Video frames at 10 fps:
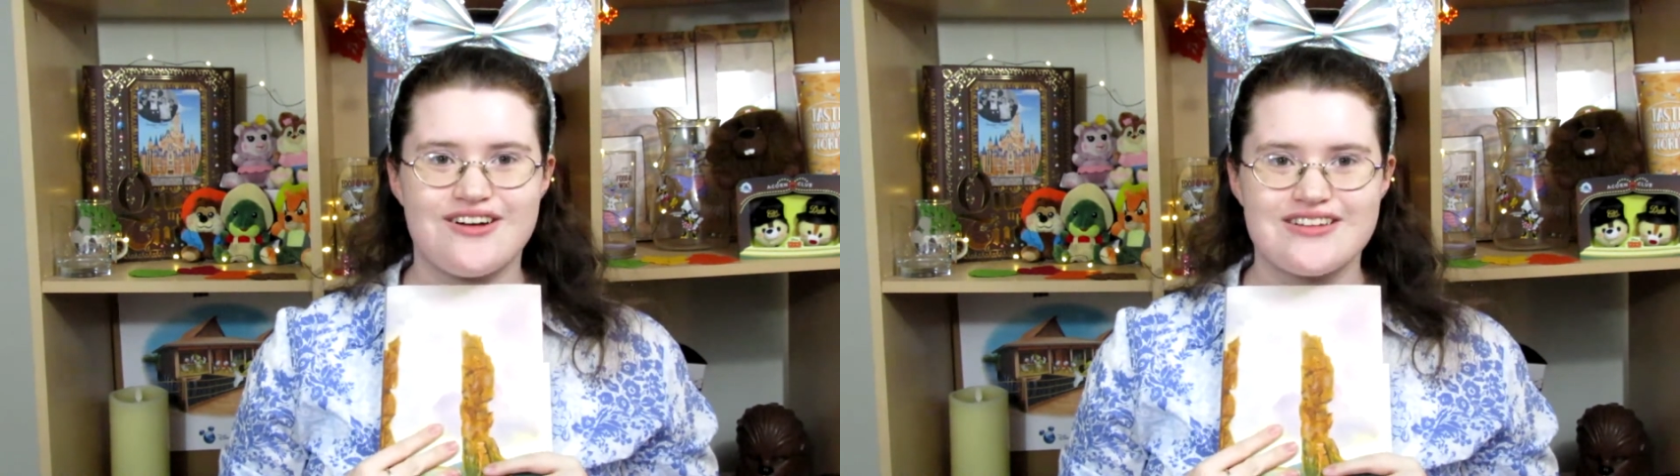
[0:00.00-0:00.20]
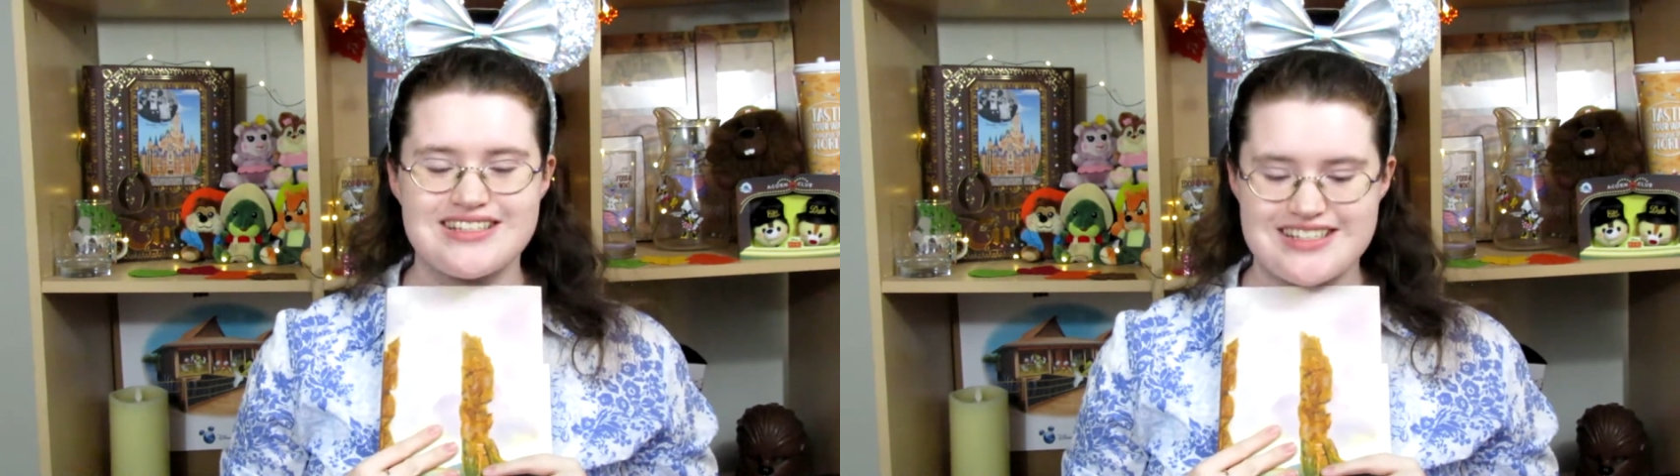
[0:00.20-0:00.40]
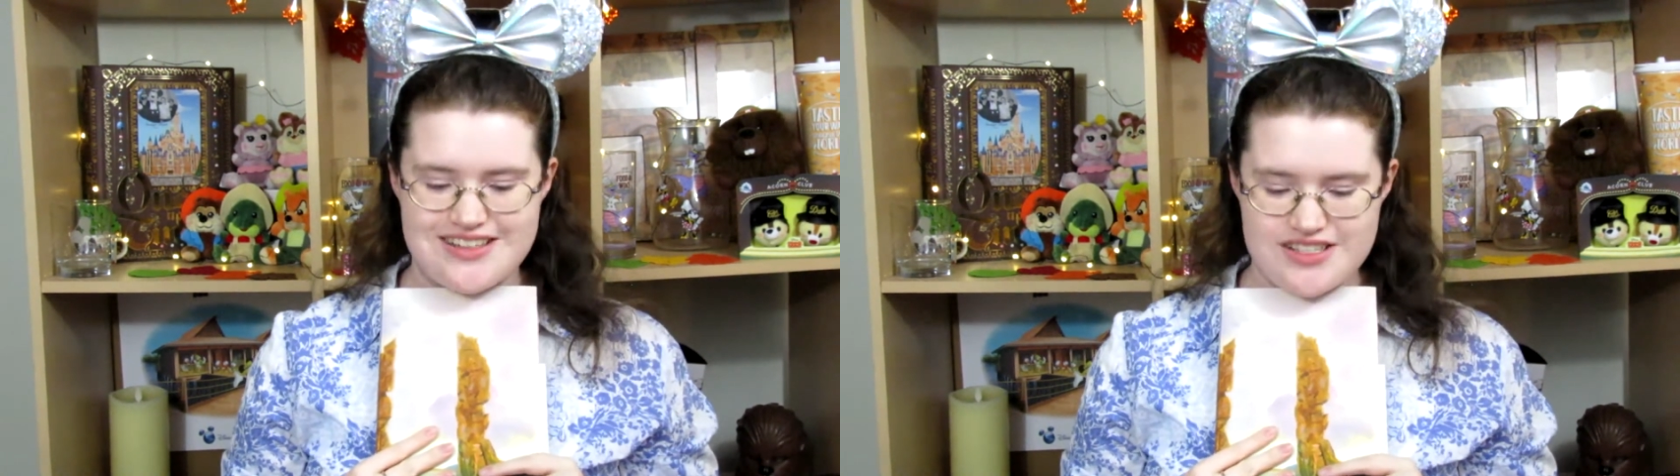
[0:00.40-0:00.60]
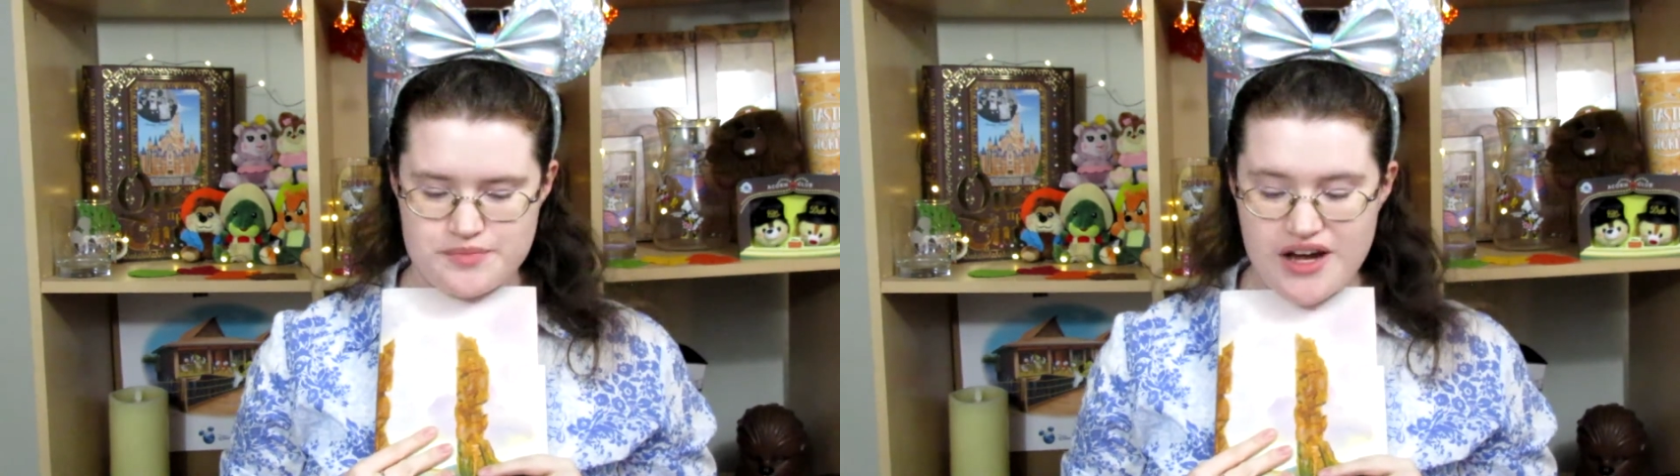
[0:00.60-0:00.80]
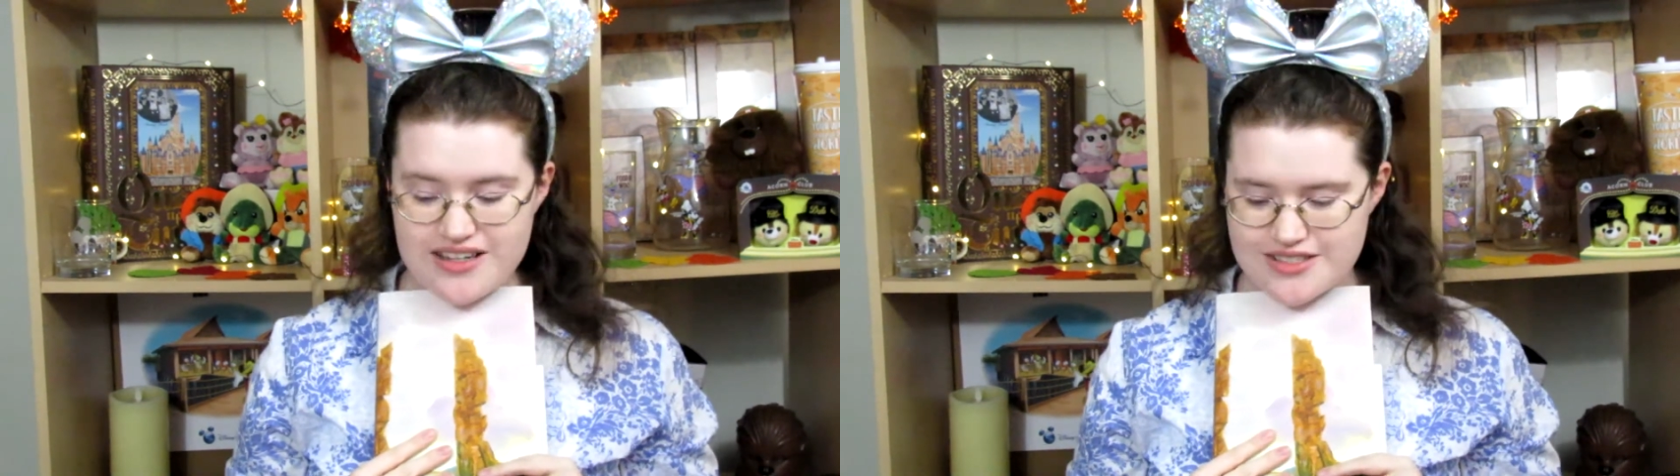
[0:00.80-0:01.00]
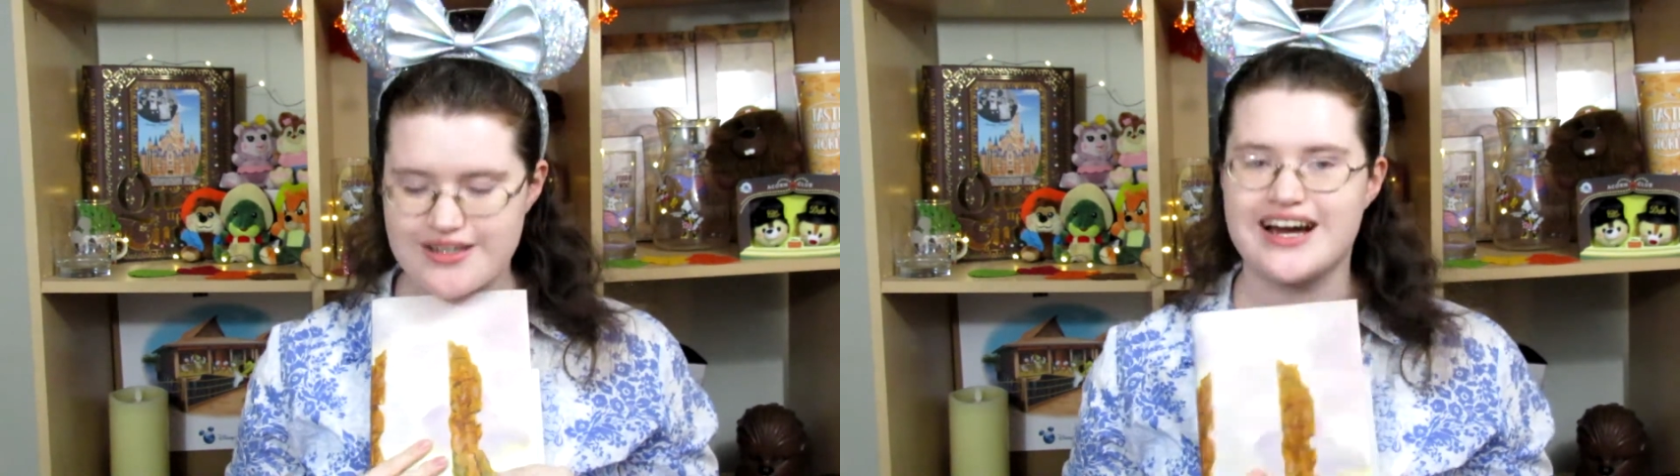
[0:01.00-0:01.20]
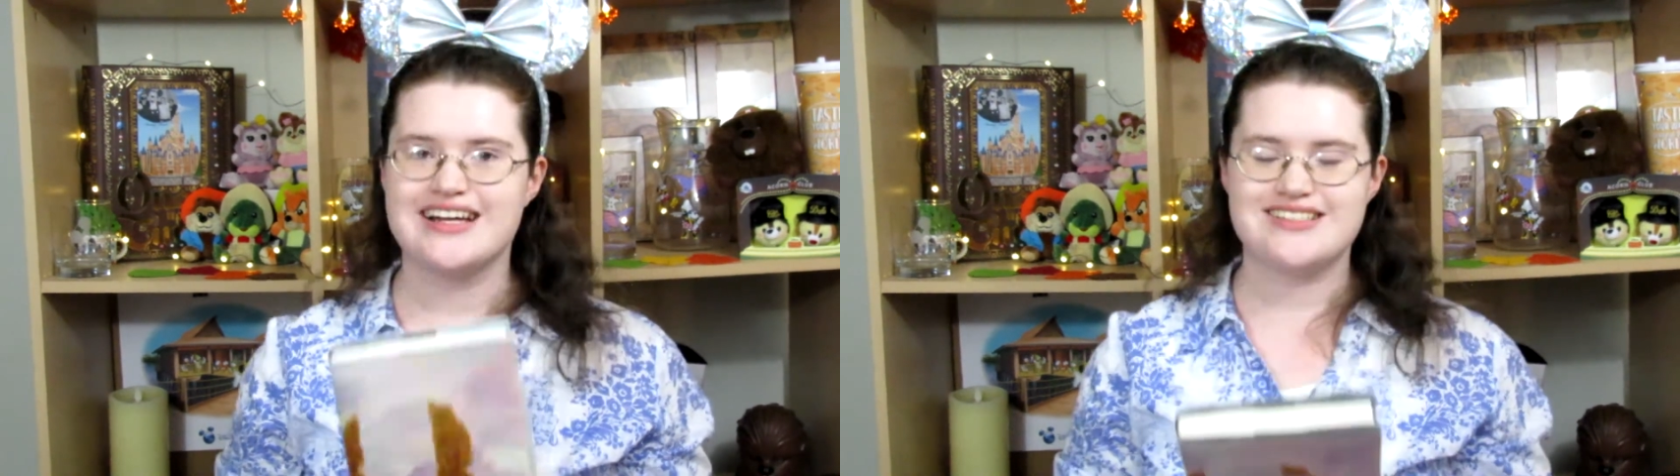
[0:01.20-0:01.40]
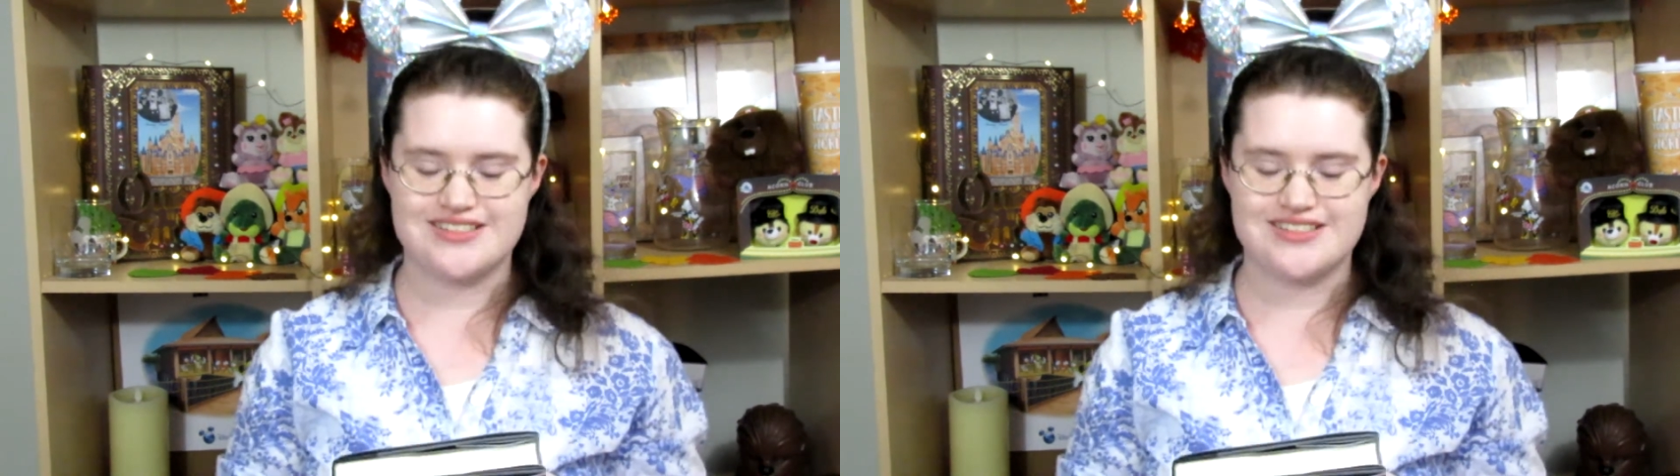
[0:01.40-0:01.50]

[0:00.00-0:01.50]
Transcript: all that's in this box, you guys.